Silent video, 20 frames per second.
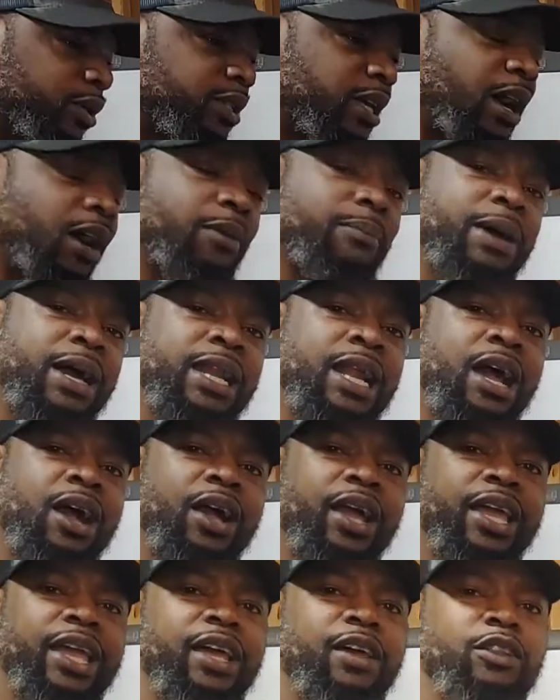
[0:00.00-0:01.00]
talking about
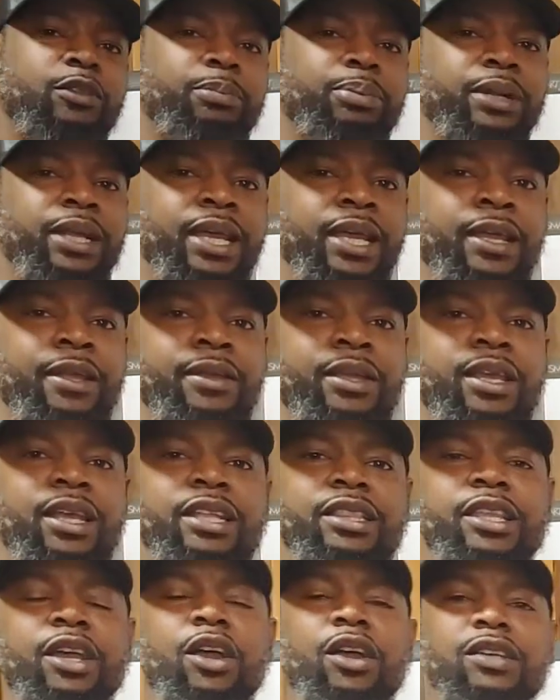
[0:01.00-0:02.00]
our health plan,
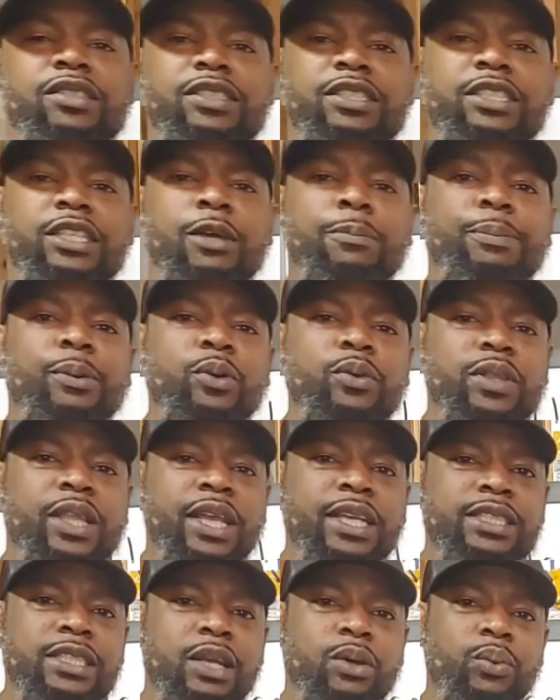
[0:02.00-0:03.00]
there are simple
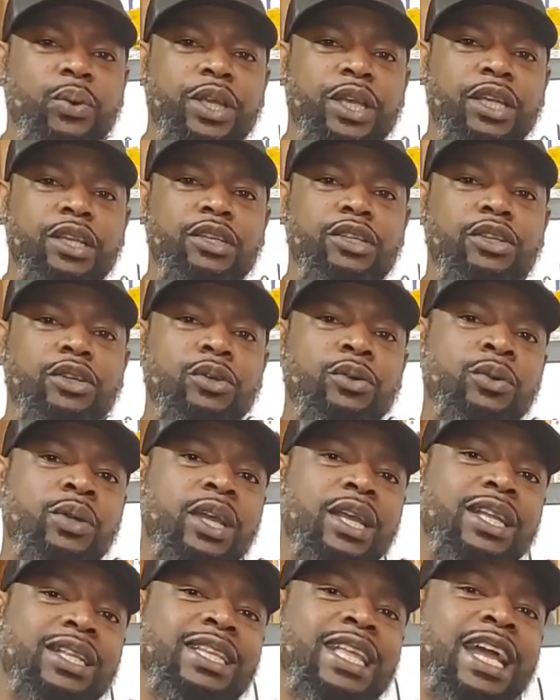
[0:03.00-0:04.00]
things that we can do
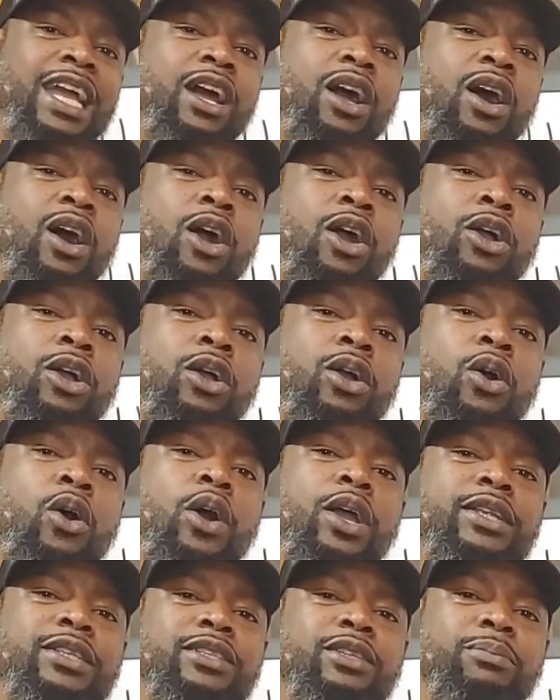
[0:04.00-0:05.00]
that are
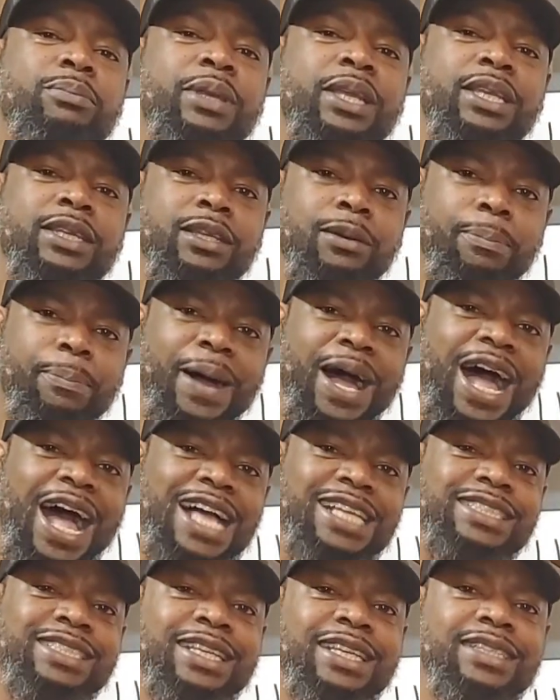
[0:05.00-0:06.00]
going to be
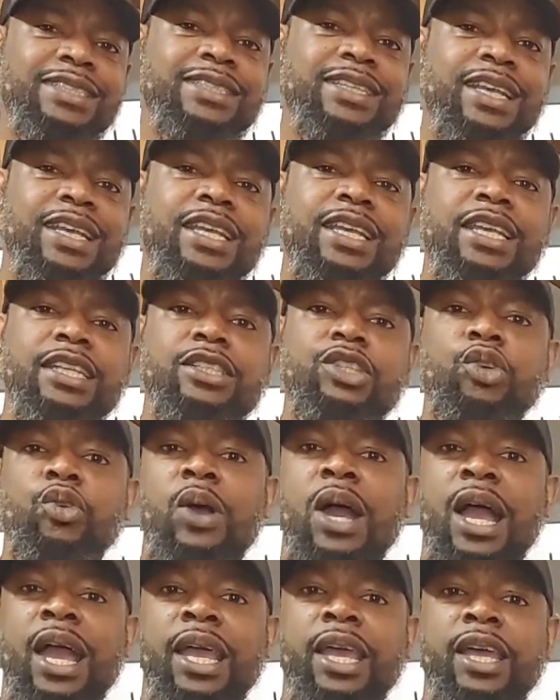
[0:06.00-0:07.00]
deposits into
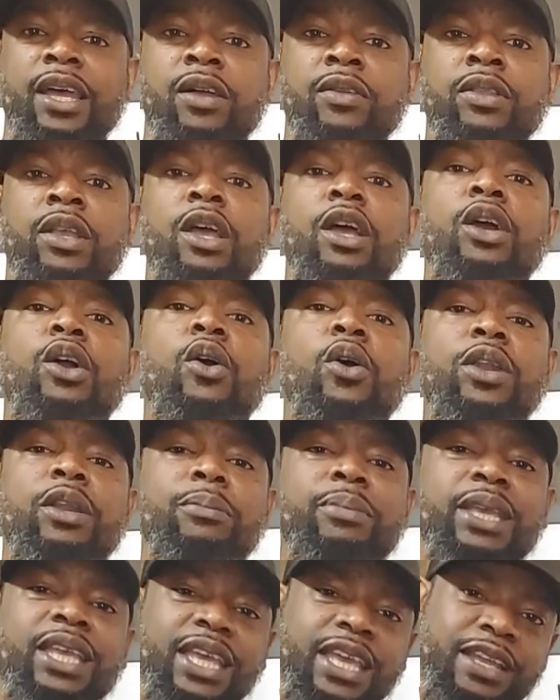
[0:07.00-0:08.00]
our health, going to
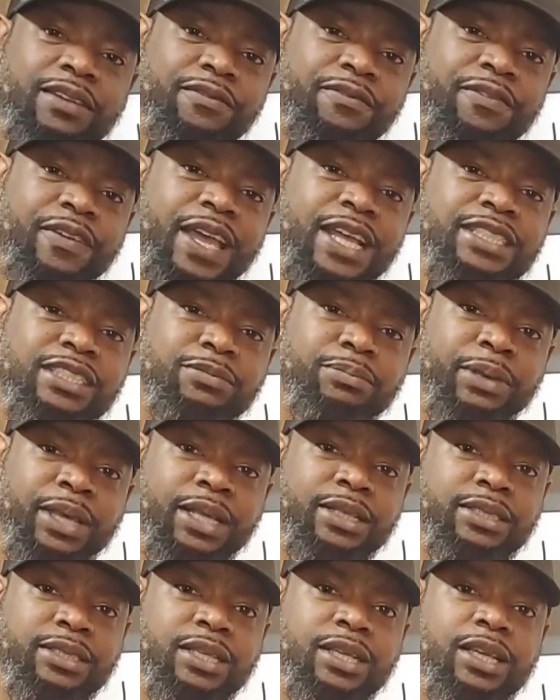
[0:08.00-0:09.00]
be
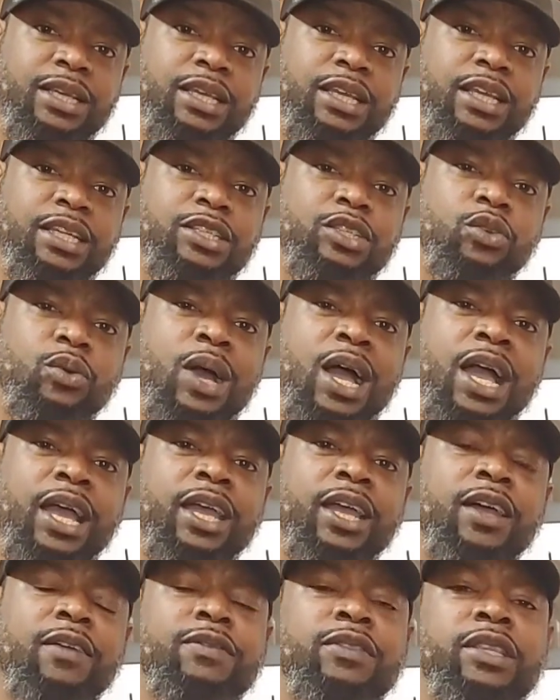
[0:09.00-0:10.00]
investments into our
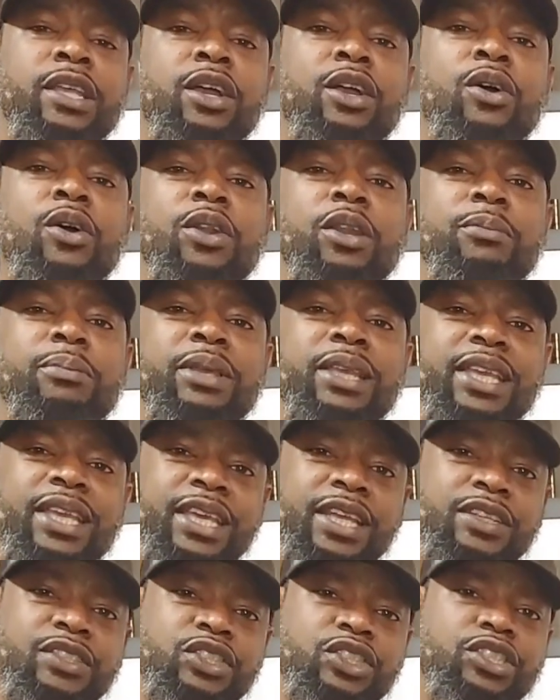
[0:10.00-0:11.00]
health. They're going to be
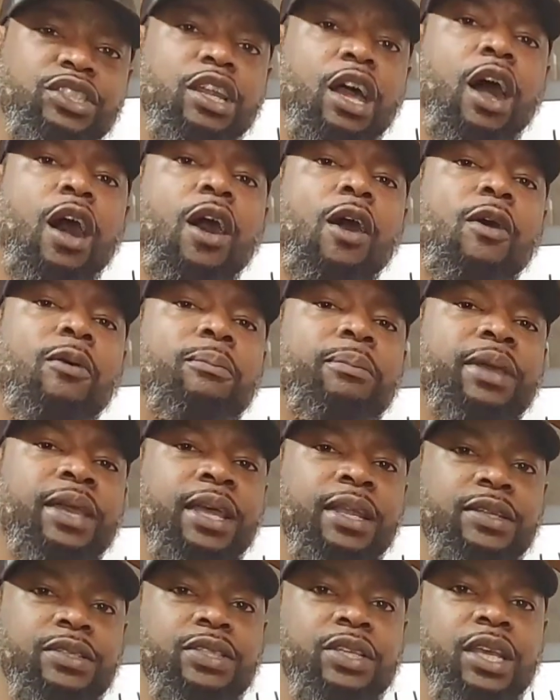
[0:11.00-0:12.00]

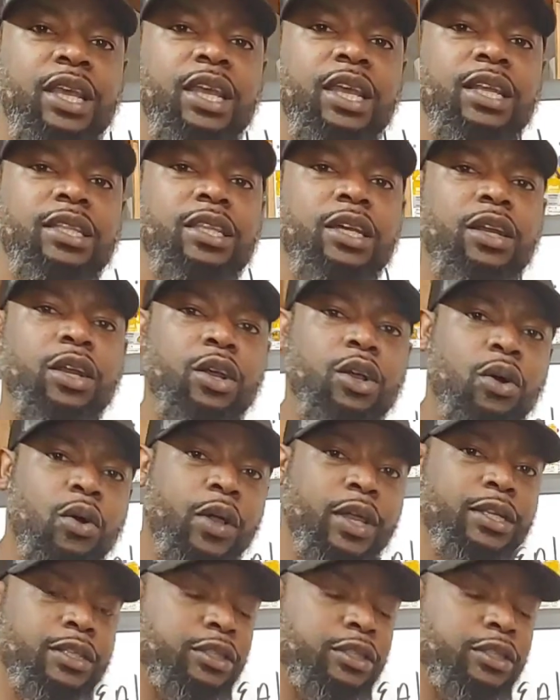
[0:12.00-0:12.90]
installments that are going